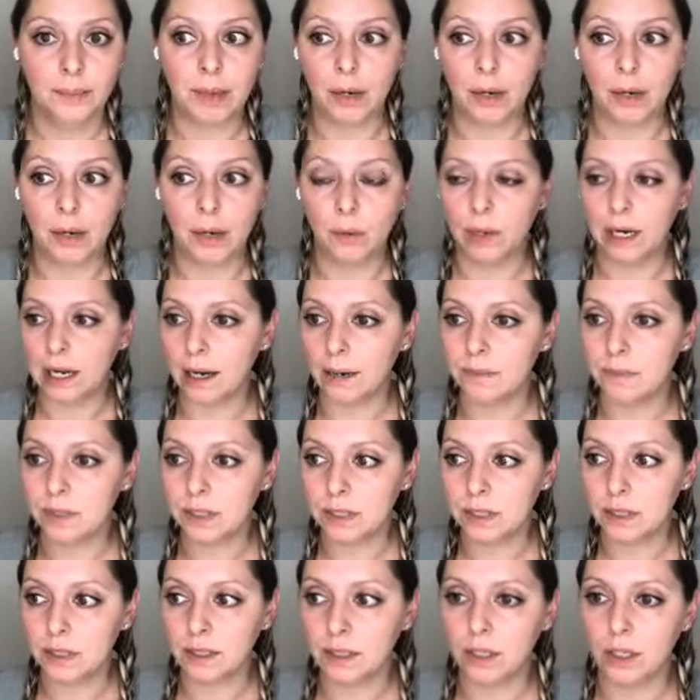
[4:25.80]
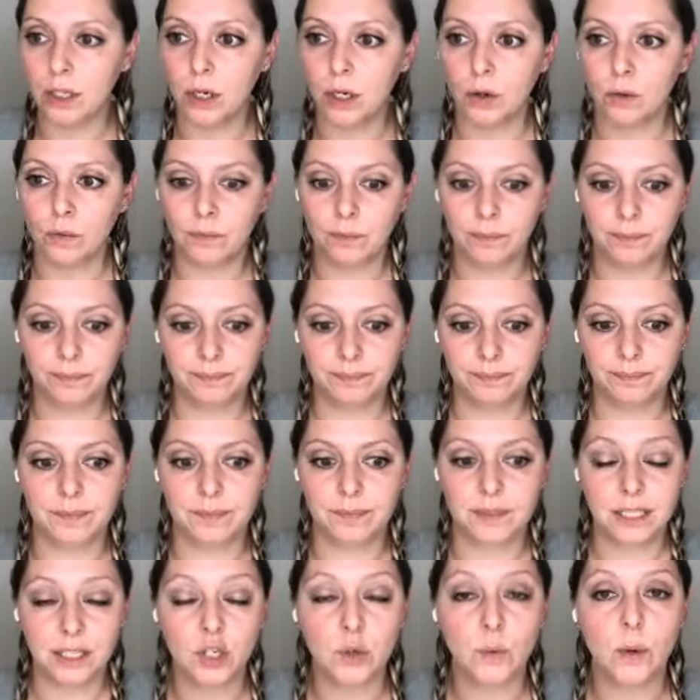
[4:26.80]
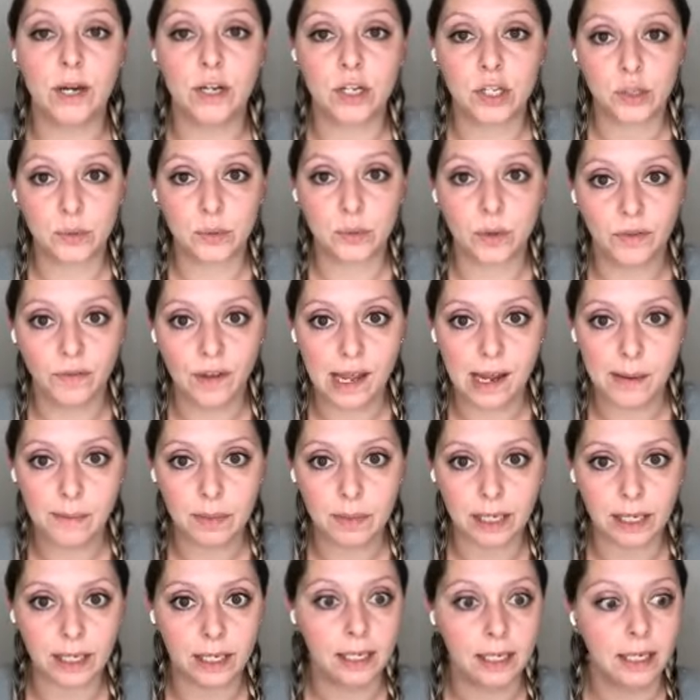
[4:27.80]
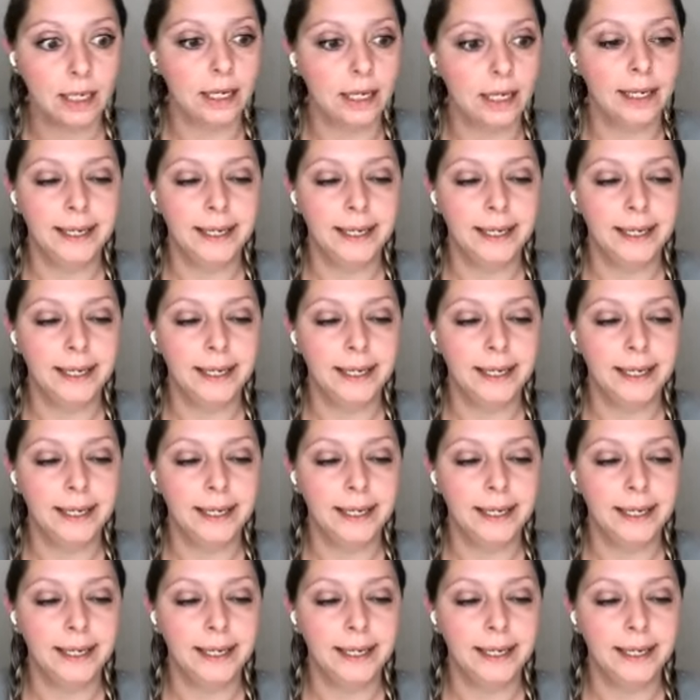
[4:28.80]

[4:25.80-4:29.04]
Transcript: But when it comes to, you know, situations with family,